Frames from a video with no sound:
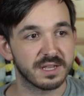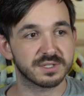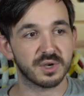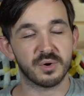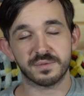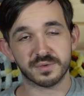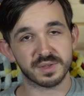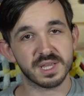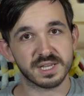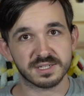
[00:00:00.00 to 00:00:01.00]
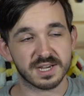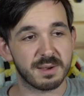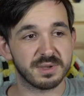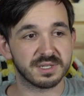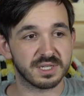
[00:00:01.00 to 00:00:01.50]
So for this, I
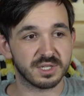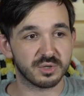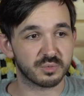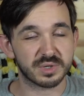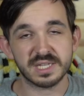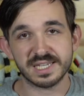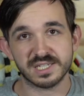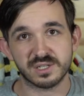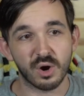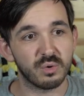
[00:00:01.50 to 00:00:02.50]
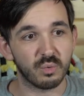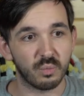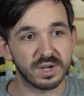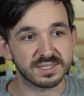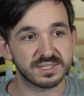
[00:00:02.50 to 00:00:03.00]
mean, you really don't
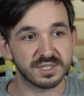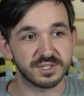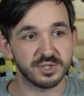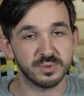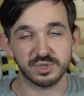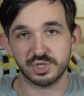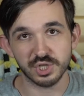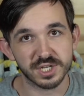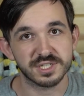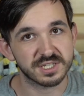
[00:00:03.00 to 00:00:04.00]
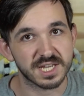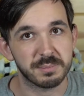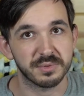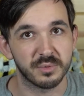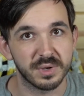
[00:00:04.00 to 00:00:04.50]
want to use just
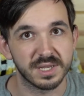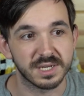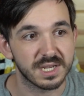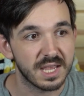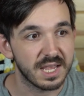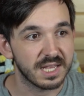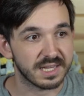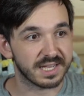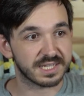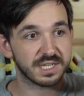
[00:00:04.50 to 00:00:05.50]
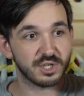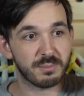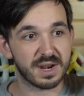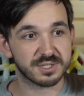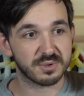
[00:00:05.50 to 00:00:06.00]
Step of the Wind. Like, you
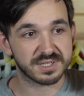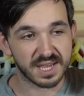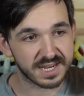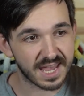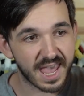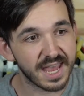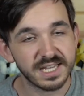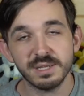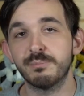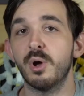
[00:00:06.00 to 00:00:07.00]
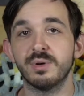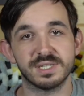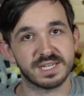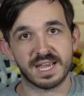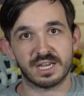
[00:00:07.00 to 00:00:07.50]
might as well take any
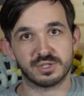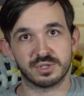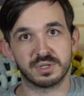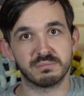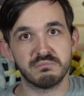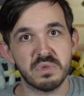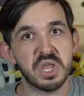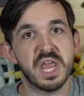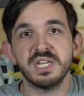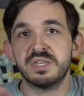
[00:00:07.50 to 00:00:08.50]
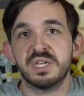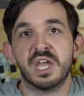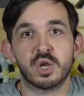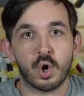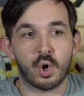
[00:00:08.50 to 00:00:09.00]
bonus action, anything
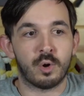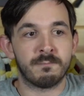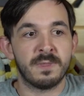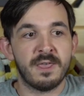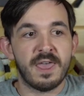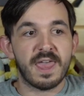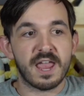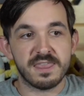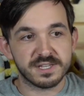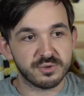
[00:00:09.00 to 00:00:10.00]
at all, and then you